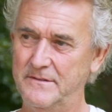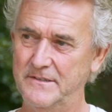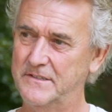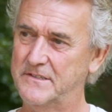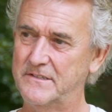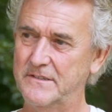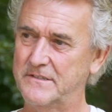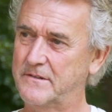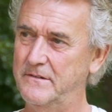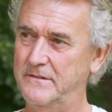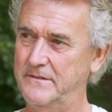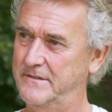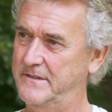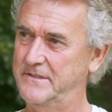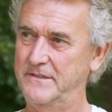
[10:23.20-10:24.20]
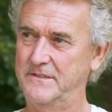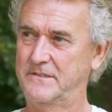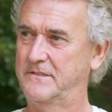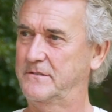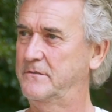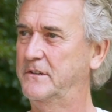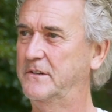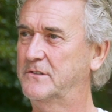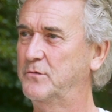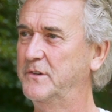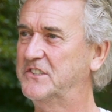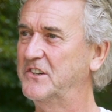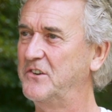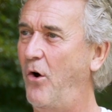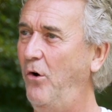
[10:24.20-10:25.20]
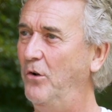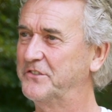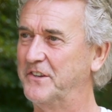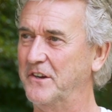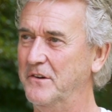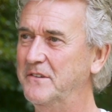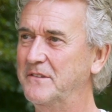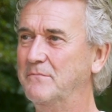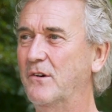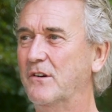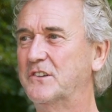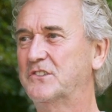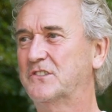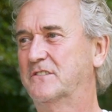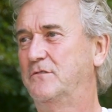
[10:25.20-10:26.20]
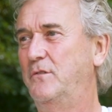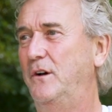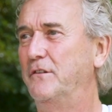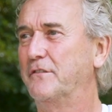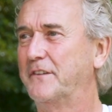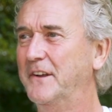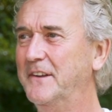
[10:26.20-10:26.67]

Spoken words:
a screeching halt, you know, on March 12th.